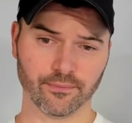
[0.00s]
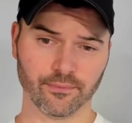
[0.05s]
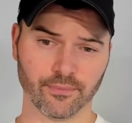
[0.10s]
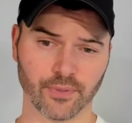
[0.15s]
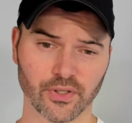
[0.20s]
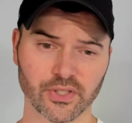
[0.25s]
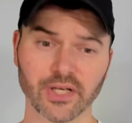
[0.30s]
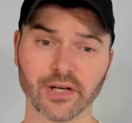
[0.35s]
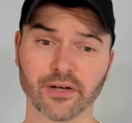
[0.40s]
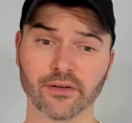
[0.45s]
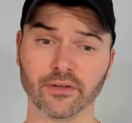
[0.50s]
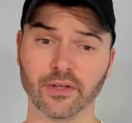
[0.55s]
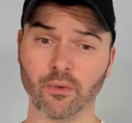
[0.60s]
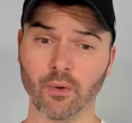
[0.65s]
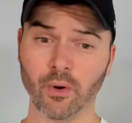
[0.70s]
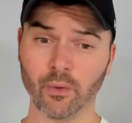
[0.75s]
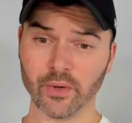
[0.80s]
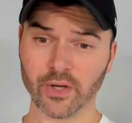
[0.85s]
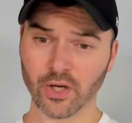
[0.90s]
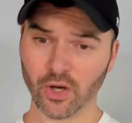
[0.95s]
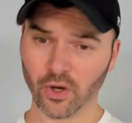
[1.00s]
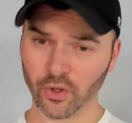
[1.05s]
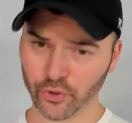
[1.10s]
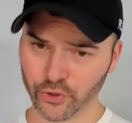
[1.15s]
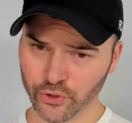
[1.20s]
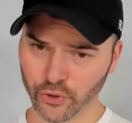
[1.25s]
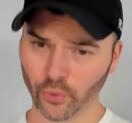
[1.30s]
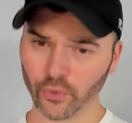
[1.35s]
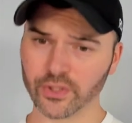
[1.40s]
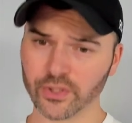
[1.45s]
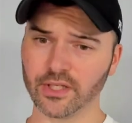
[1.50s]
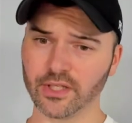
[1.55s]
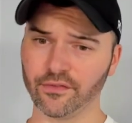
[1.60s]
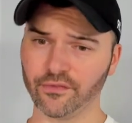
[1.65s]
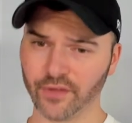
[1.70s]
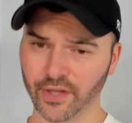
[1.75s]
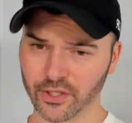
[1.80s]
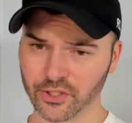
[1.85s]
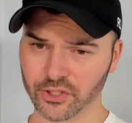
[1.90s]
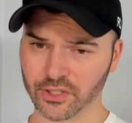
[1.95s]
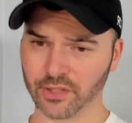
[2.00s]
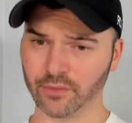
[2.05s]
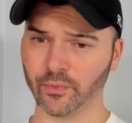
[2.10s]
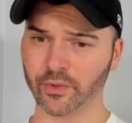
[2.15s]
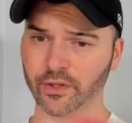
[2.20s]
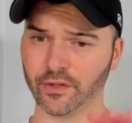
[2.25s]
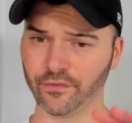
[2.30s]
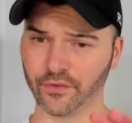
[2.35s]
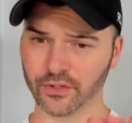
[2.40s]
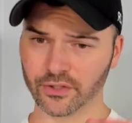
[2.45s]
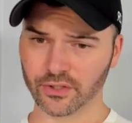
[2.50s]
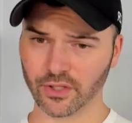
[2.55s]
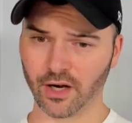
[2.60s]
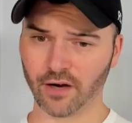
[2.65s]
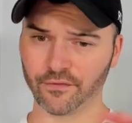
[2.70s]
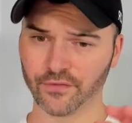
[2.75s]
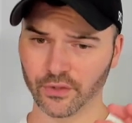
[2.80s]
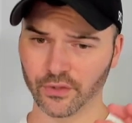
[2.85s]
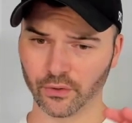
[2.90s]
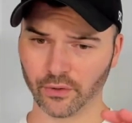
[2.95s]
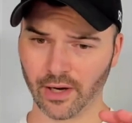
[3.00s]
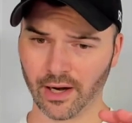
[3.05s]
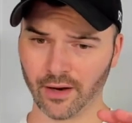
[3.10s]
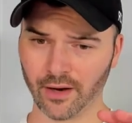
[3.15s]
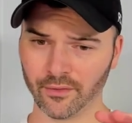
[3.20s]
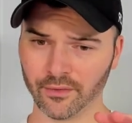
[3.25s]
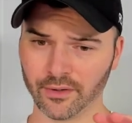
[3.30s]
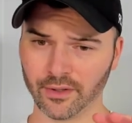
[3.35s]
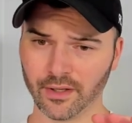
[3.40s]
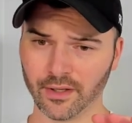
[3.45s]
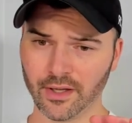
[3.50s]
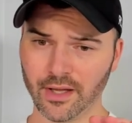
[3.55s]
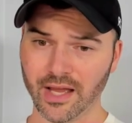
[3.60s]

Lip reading: particularly what we call dorsiflexion when the foot's off the ground.